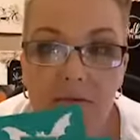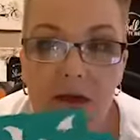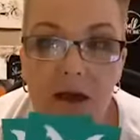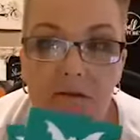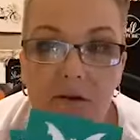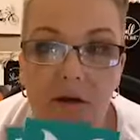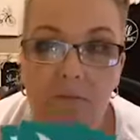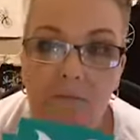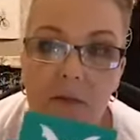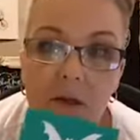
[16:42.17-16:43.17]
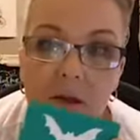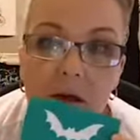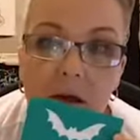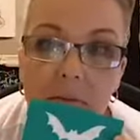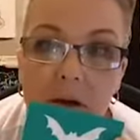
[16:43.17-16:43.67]
We have a,
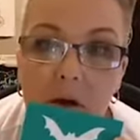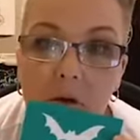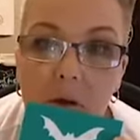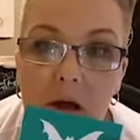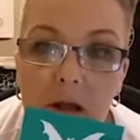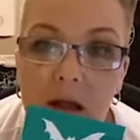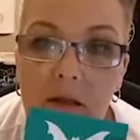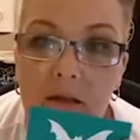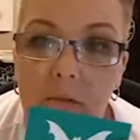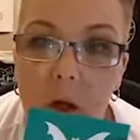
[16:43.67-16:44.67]
a bigger one and a